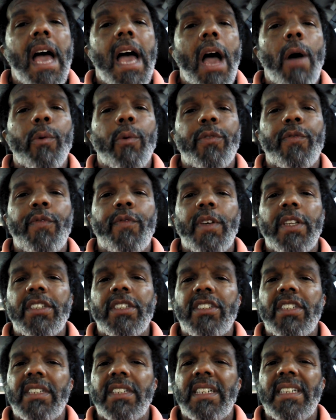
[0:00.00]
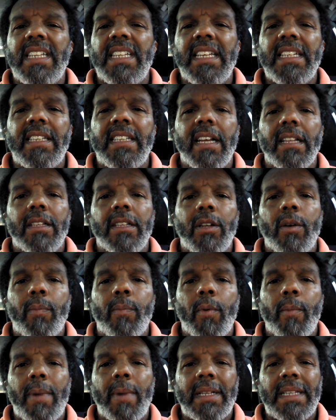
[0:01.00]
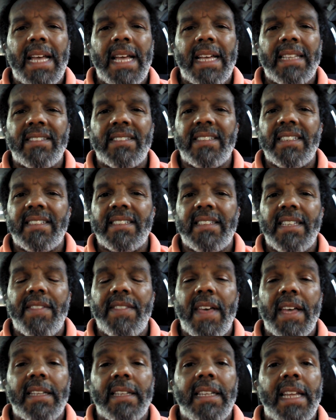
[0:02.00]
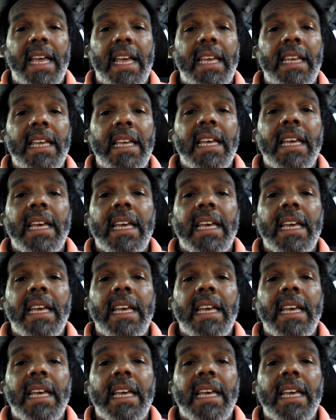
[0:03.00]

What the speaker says: I was finishing the detailing up on my 960 that day,